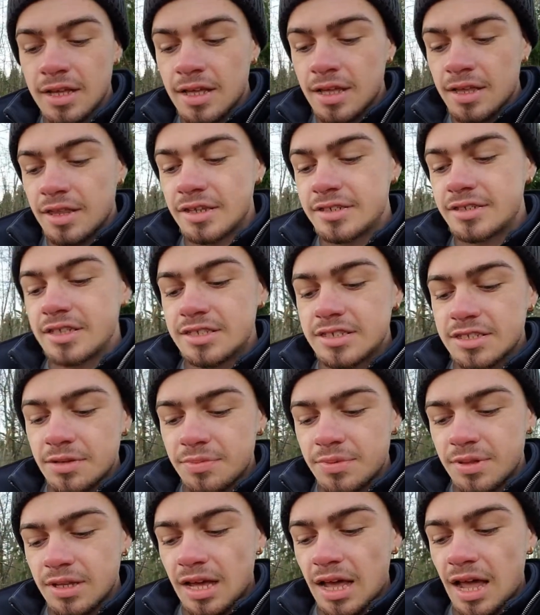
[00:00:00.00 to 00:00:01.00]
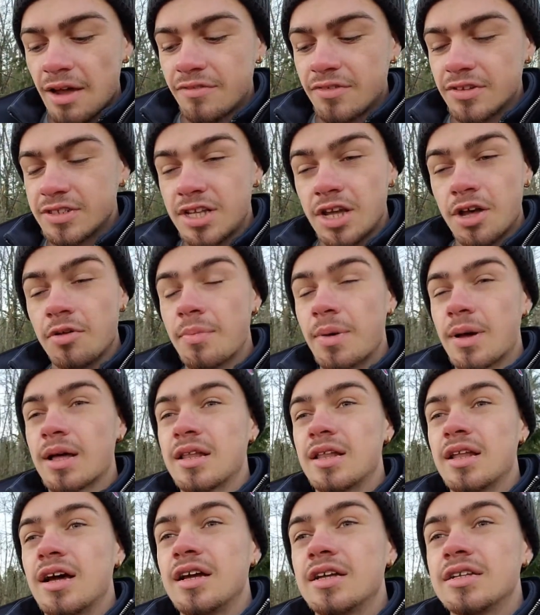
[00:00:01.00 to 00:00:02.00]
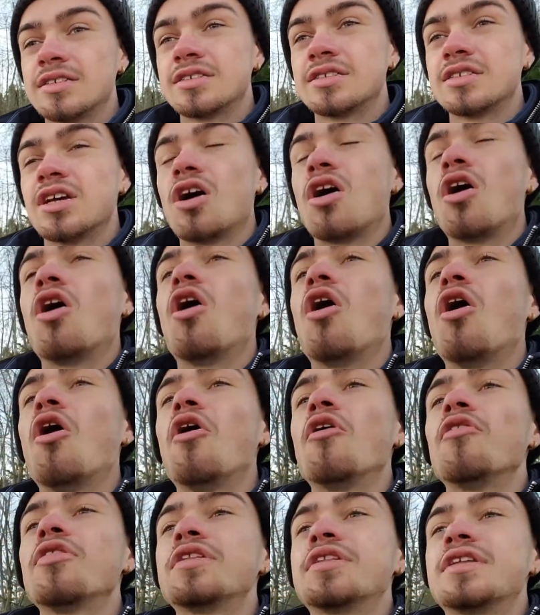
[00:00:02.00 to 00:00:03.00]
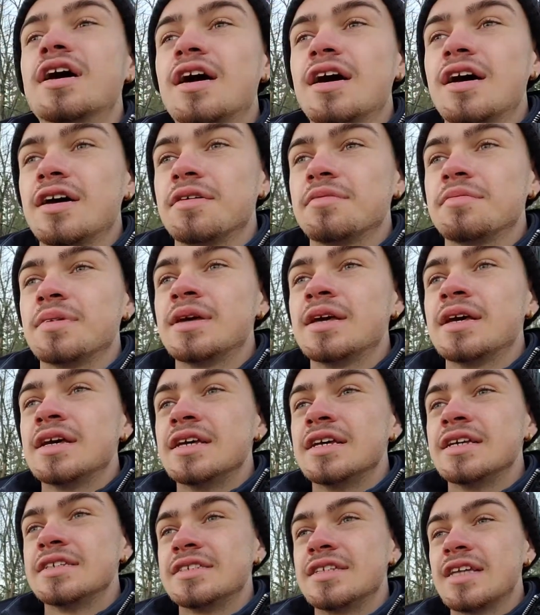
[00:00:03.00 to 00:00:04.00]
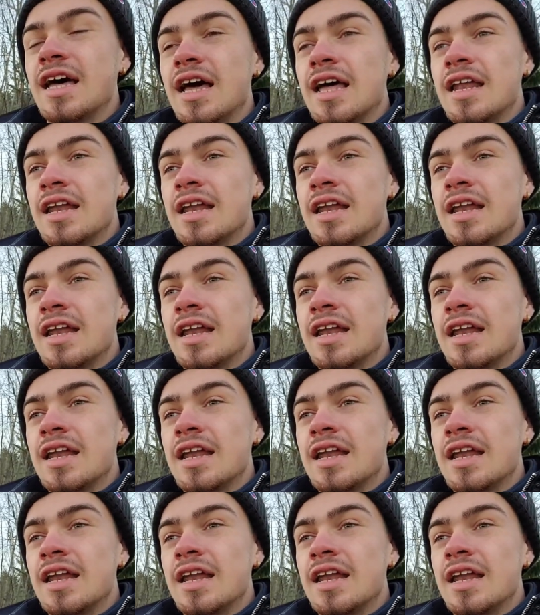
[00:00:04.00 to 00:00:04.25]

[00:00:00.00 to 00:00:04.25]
is something I have to tell my clients all the time, is that